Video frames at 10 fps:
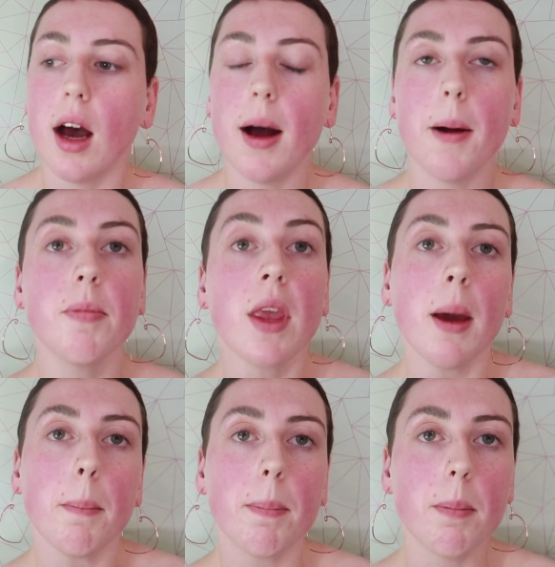Um,
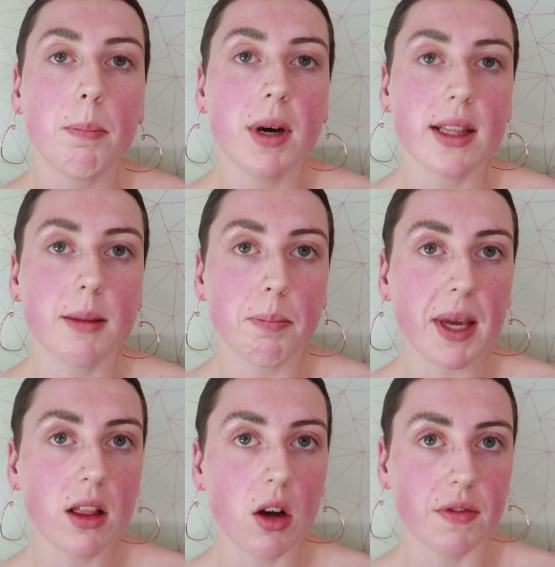but
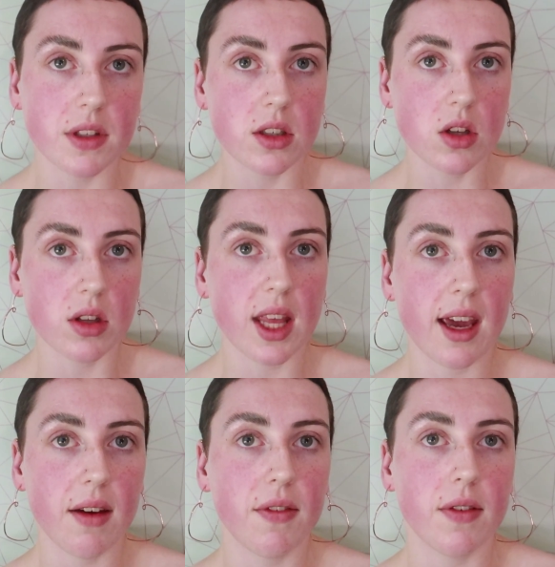Piloff does not
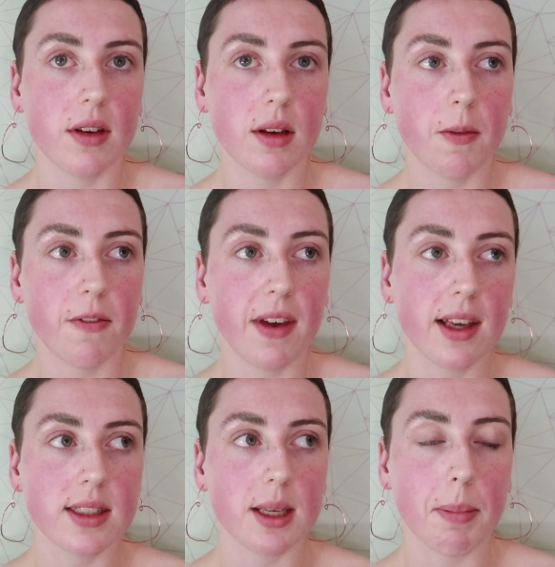have
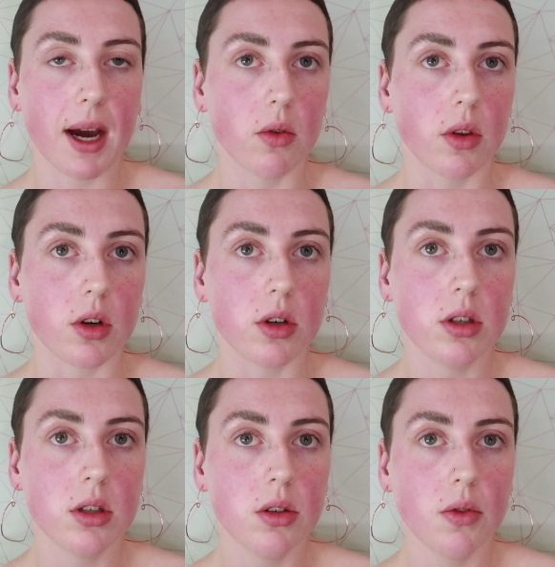fancy powder
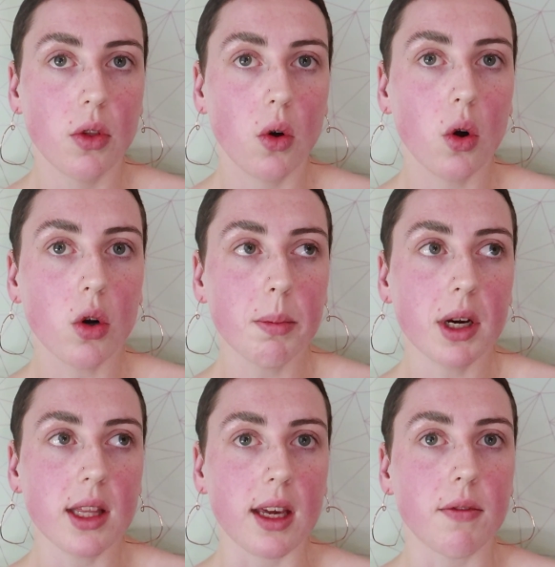or
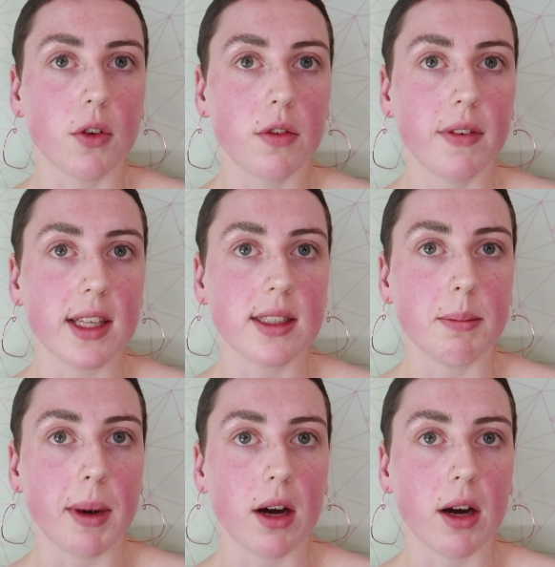money for fancy